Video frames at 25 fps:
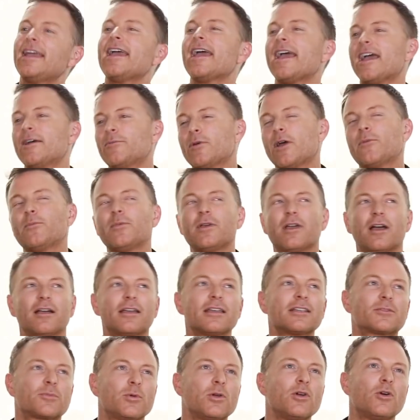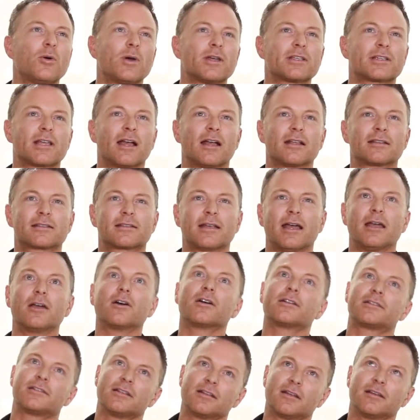Yeah, and I guess we always can't say,
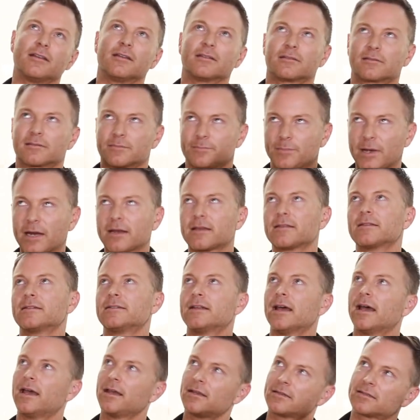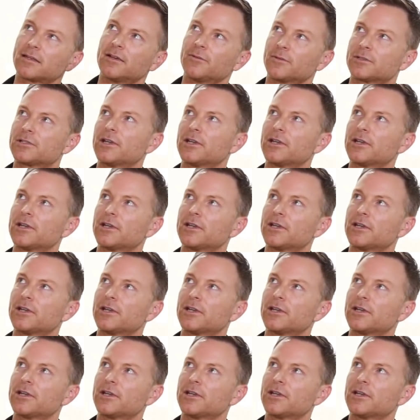it's back in the day, so